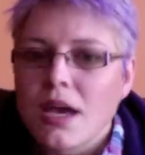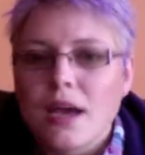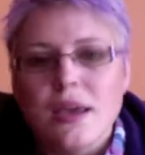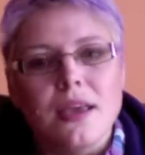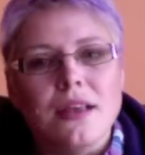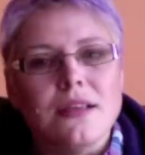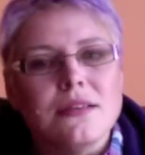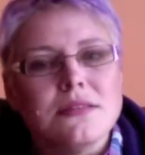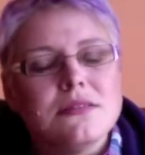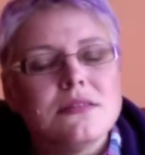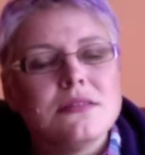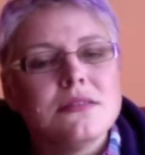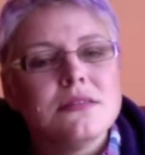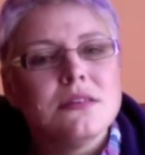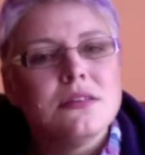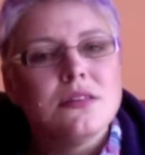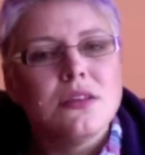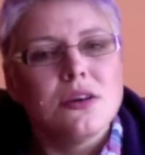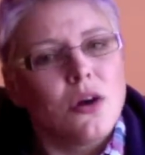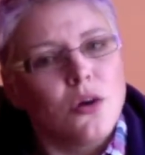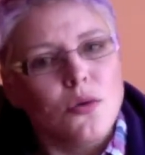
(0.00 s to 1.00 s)

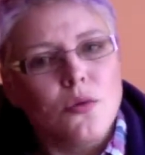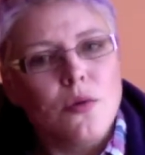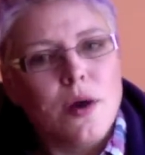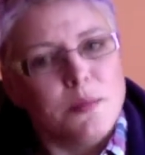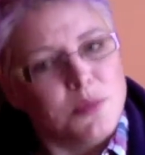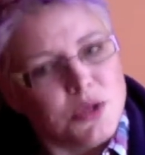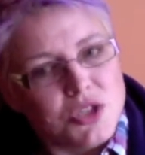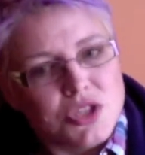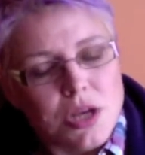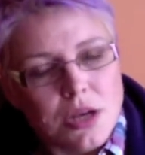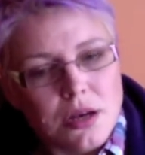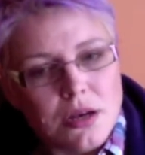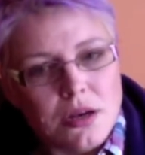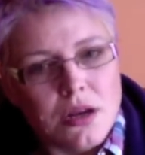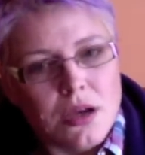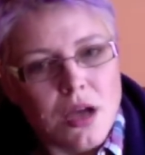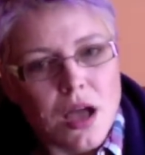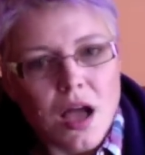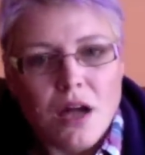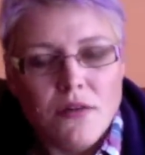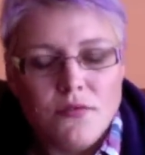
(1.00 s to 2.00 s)
against the corruption
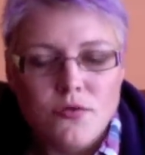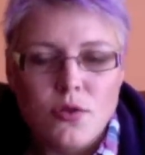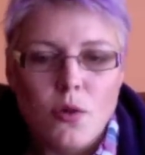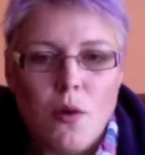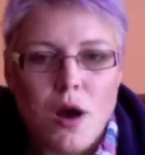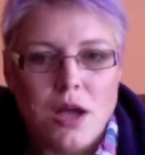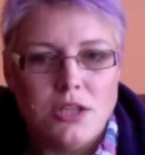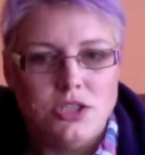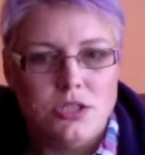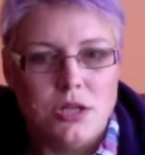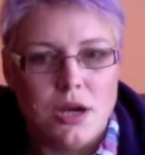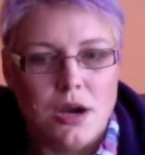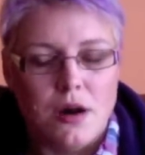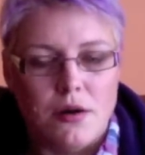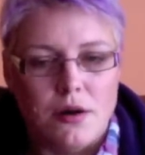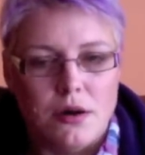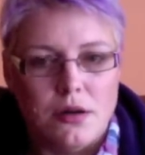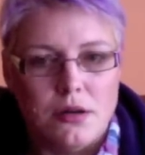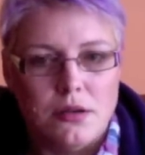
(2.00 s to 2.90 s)
of the watchtower.